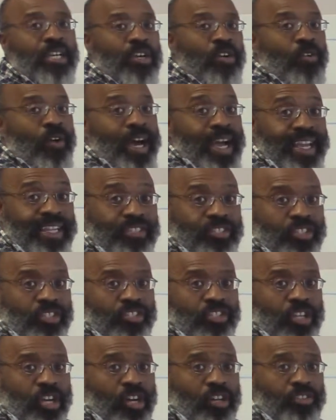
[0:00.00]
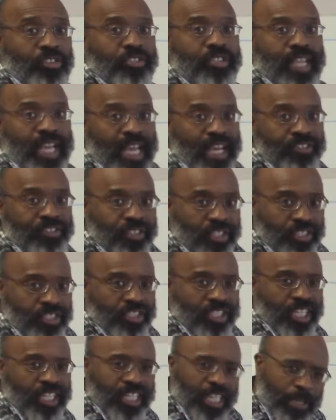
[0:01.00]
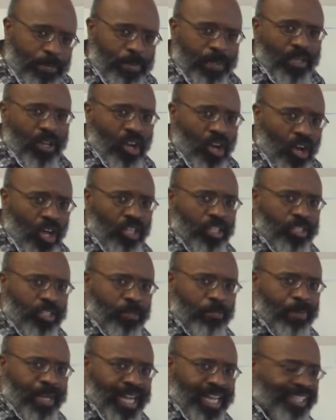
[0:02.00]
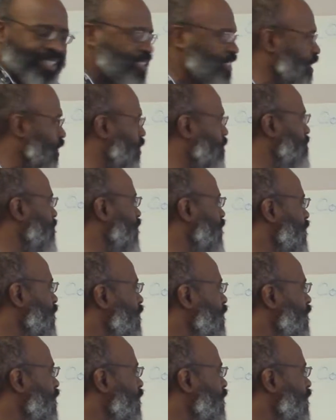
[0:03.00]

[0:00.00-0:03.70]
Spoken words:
quiets the shoulder down so that you can keep it all in the bicep.